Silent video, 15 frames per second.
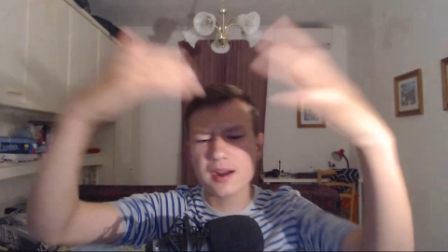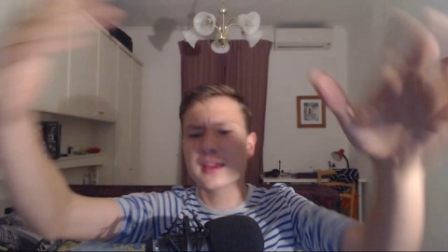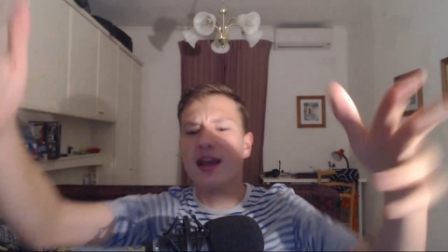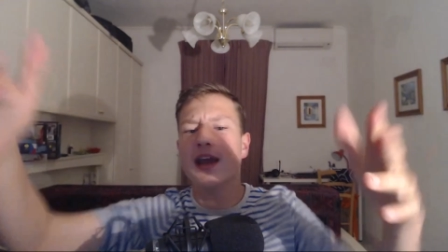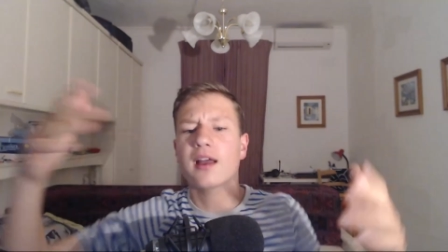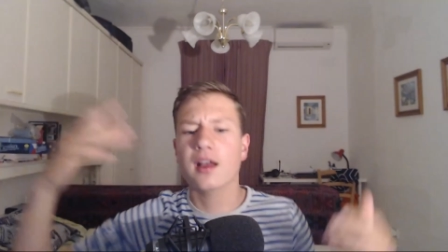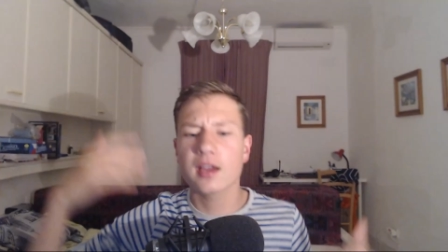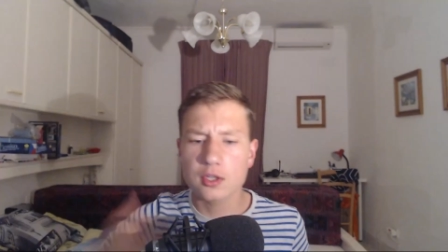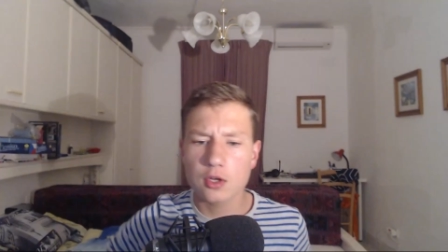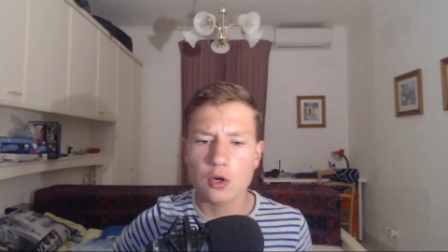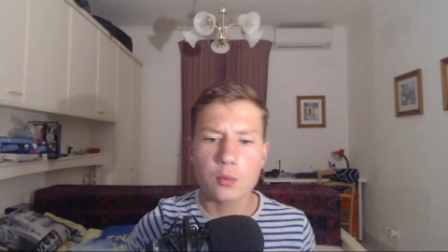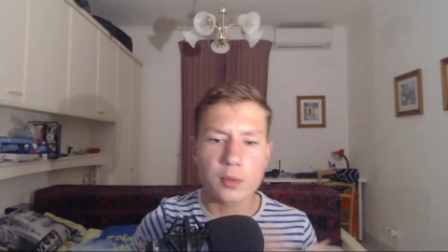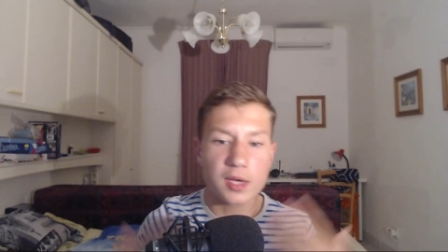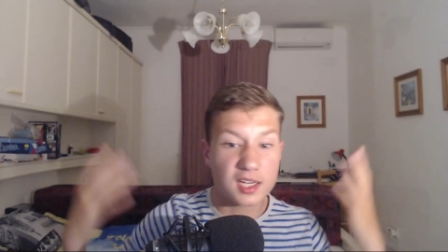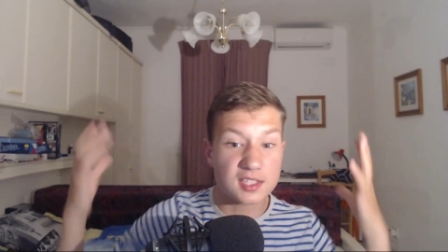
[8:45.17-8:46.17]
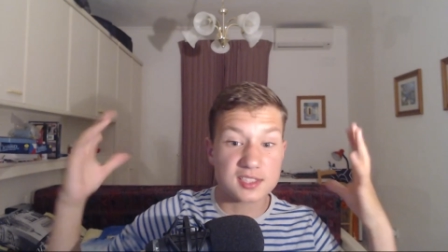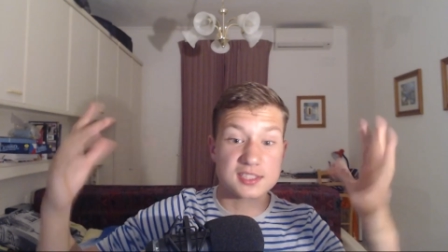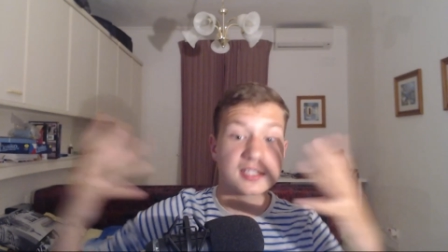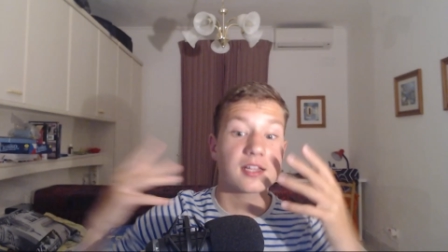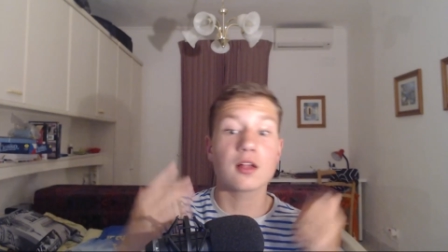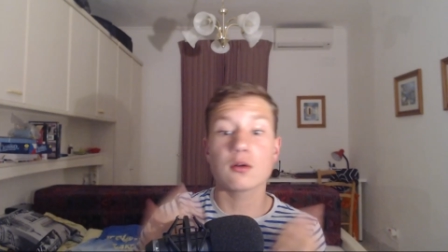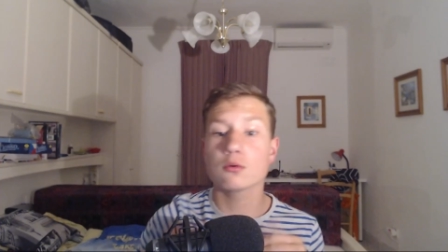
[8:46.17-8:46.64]
yeah i know we are
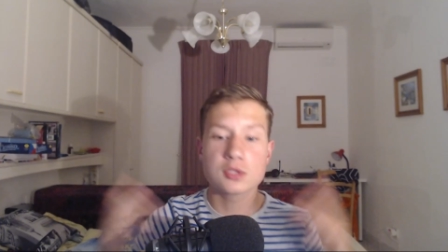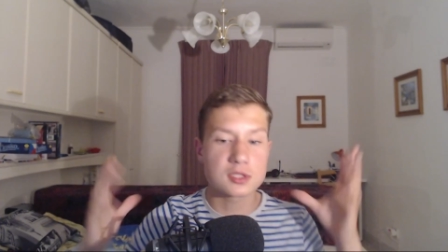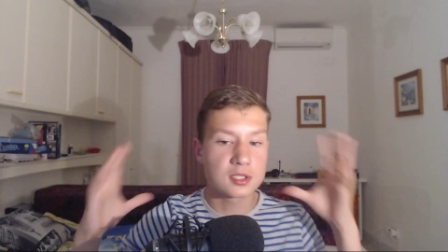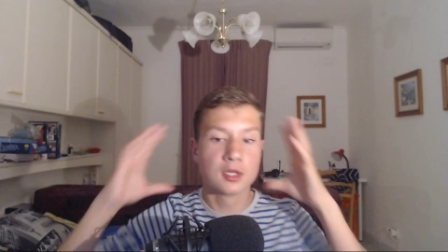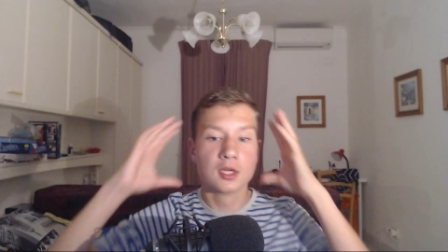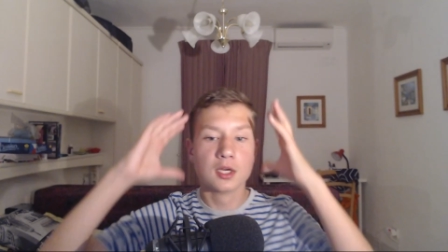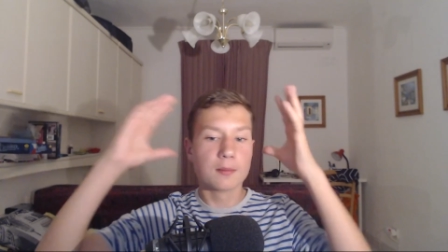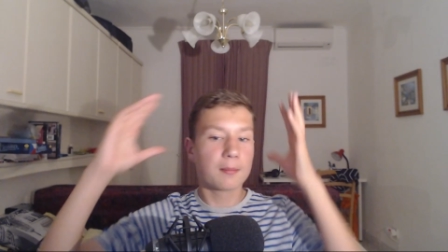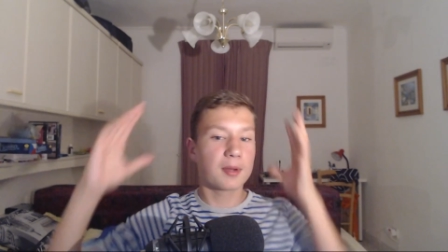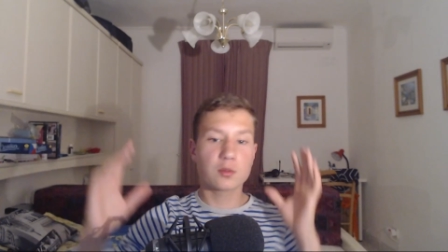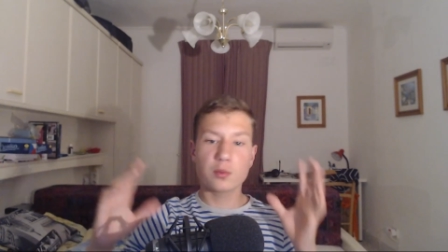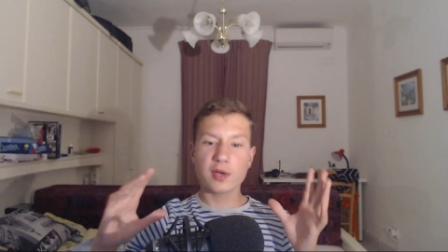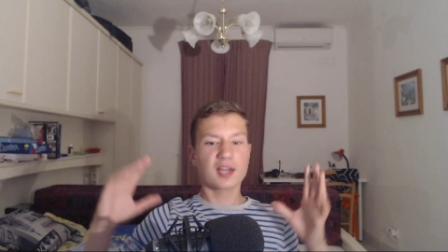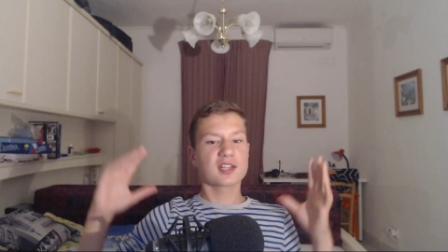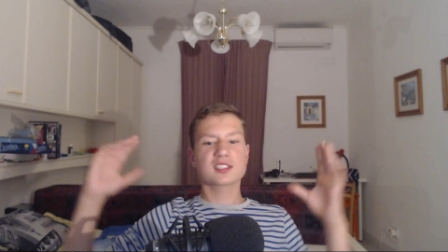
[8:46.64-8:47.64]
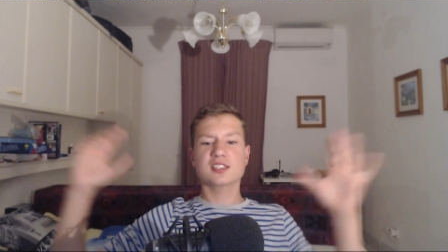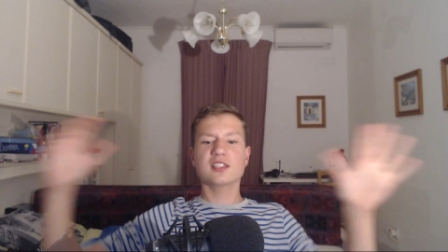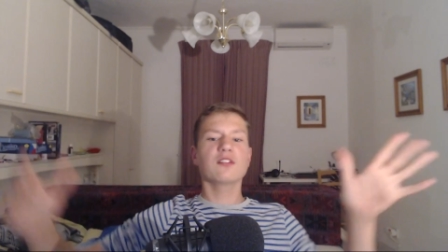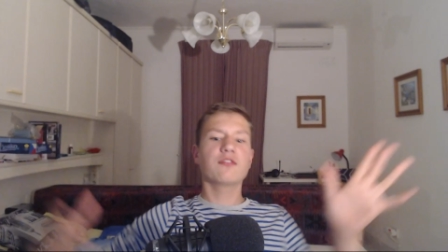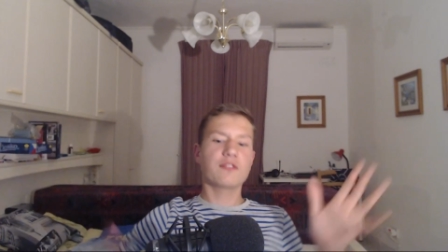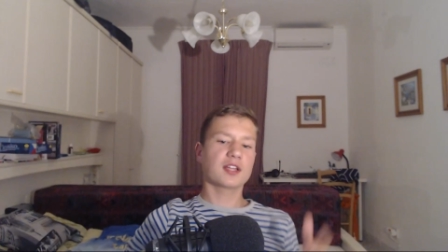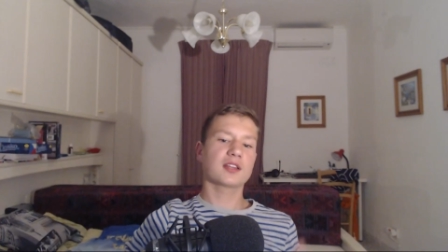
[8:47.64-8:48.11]
sellouts but we are
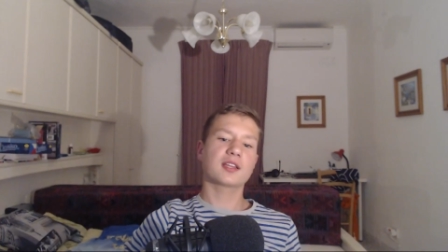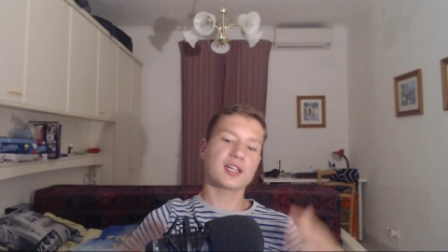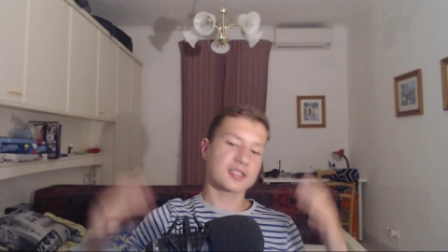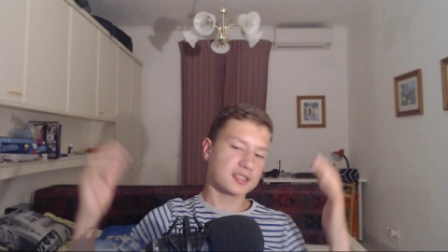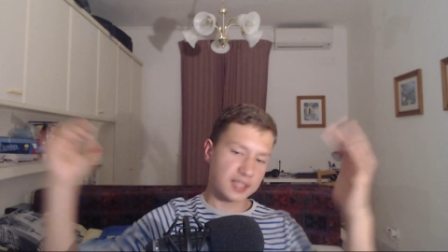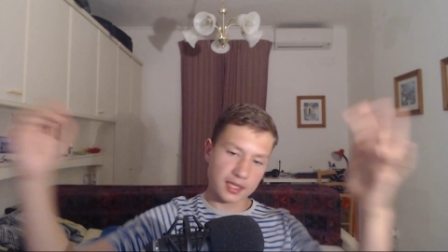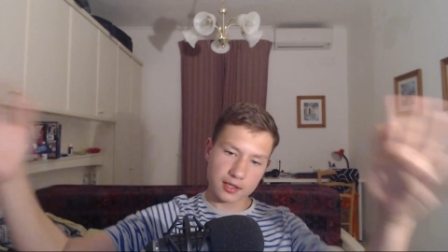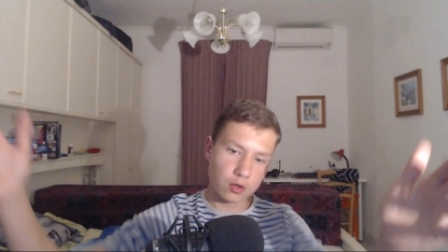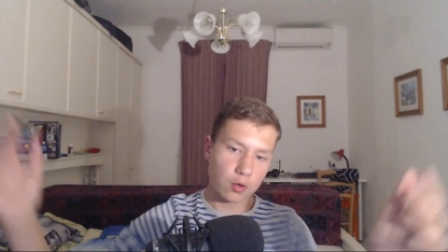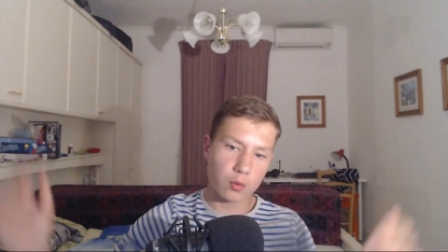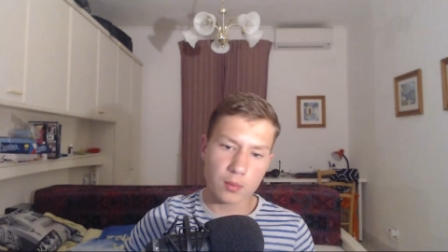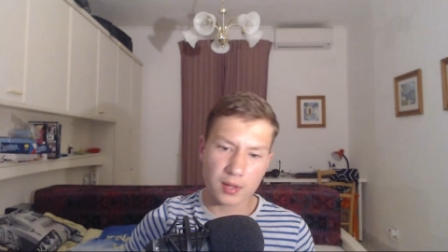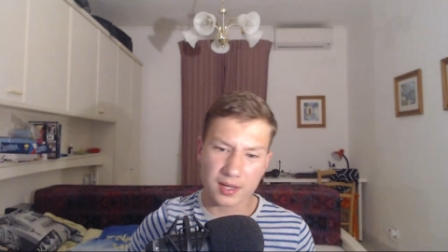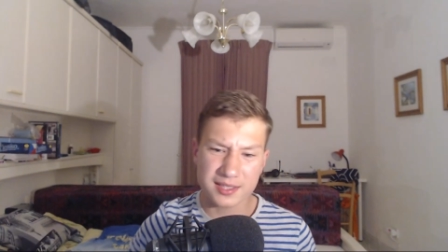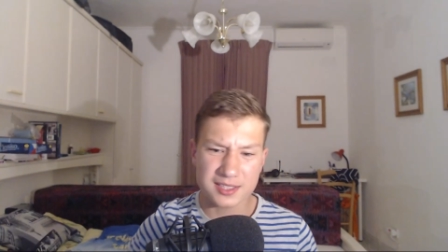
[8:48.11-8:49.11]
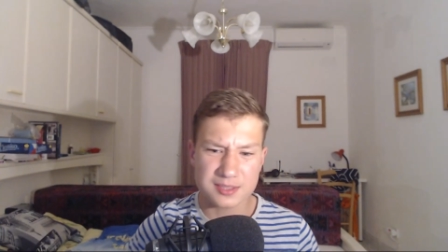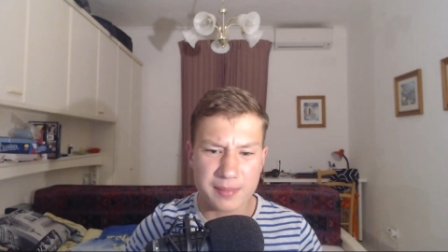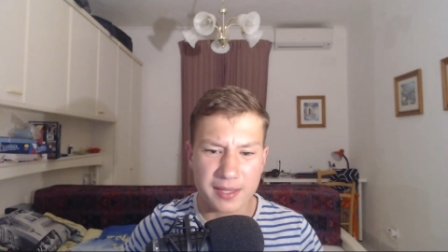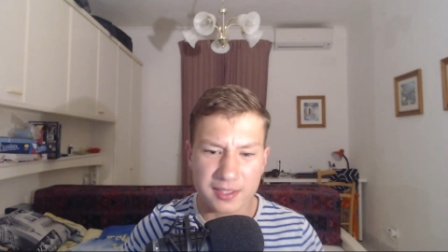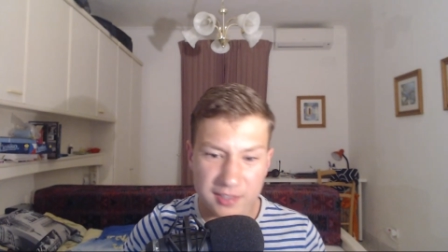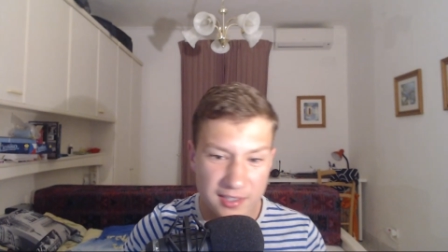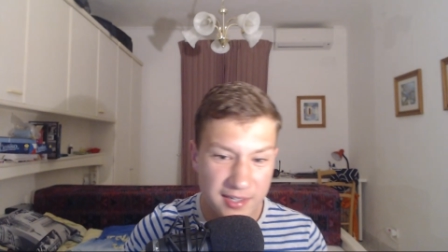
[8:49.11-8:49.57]
still fantastic no one is
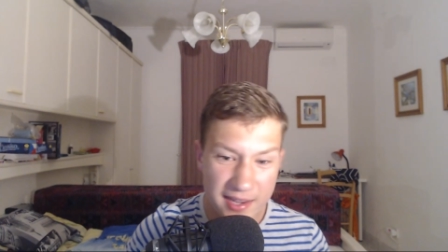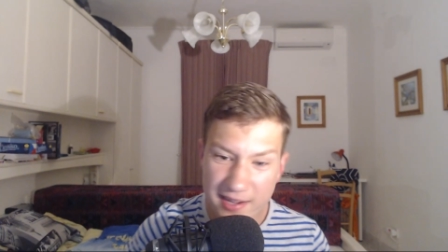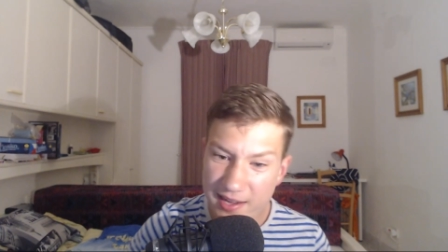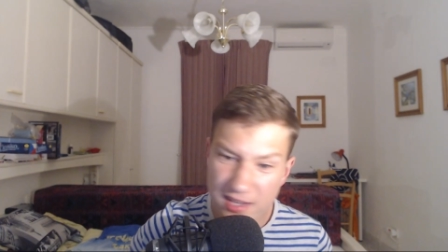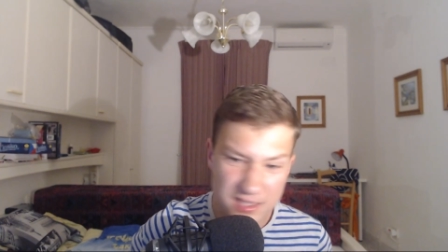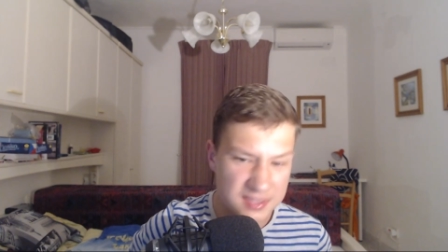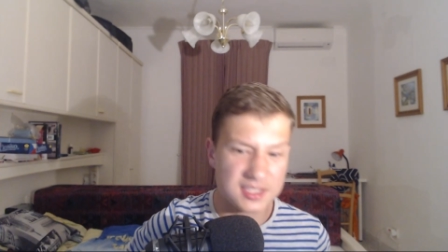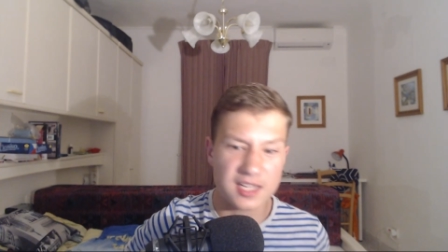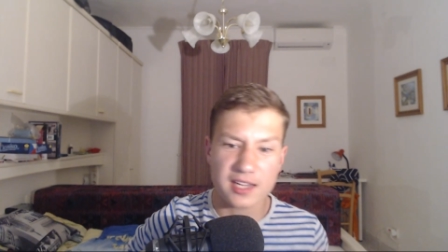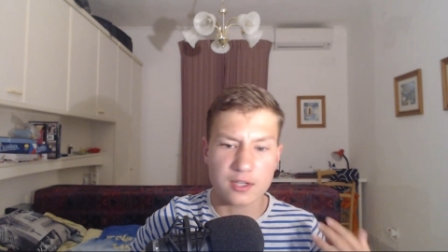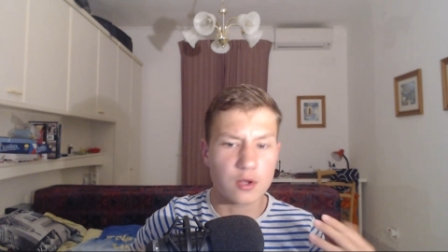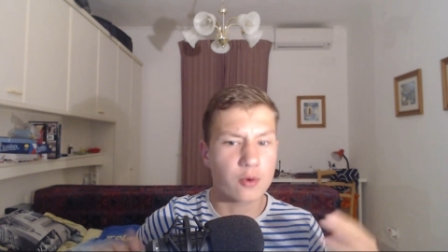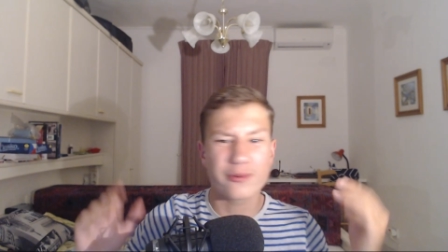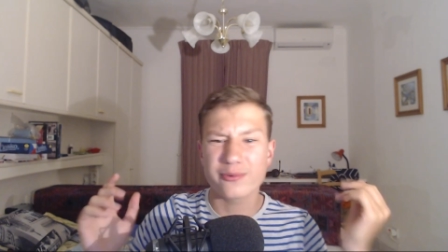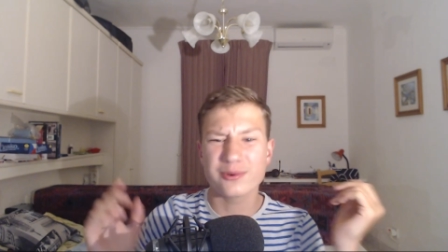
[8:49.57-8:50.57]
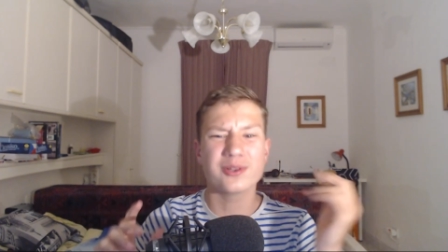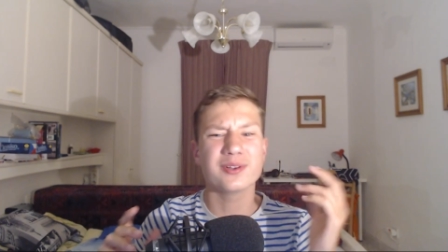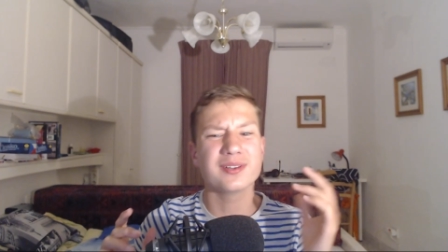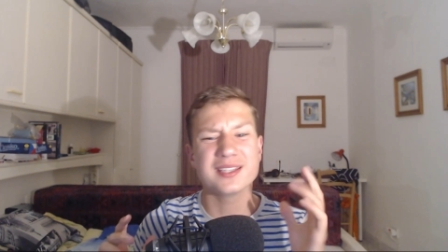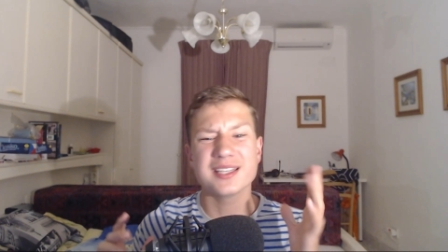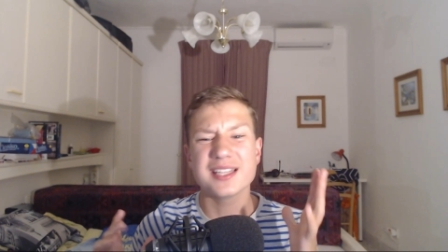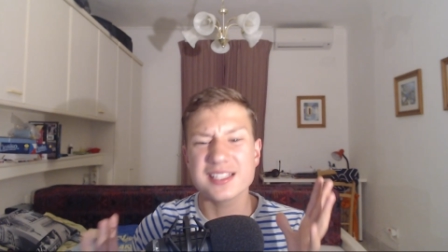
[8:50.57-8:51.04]
better than us i know
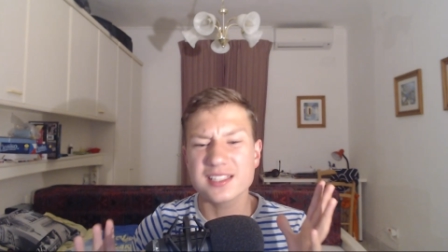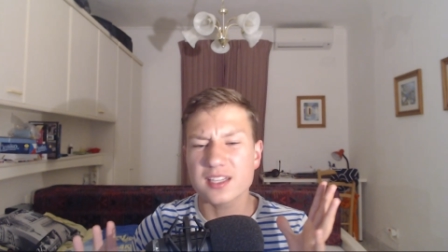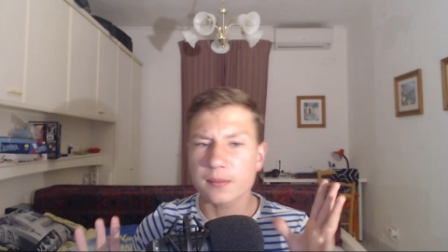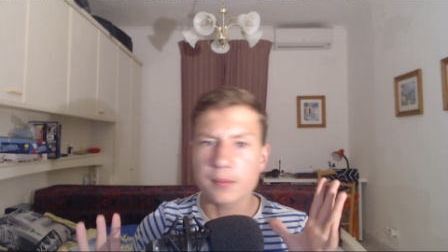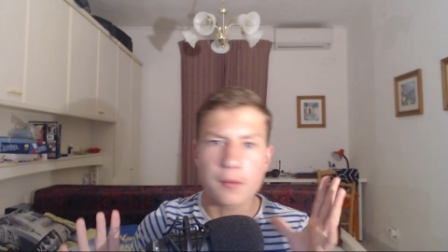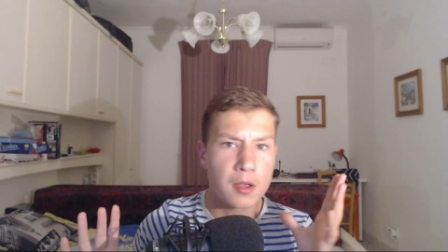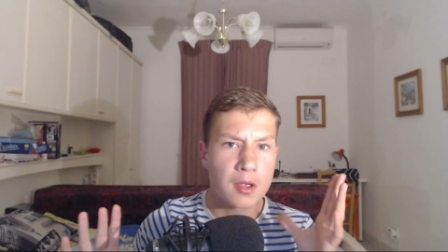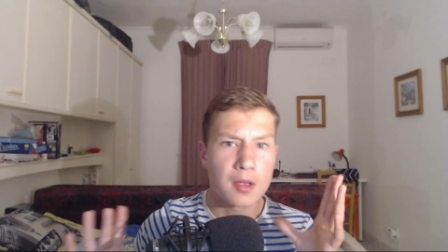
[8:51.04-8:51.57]
neither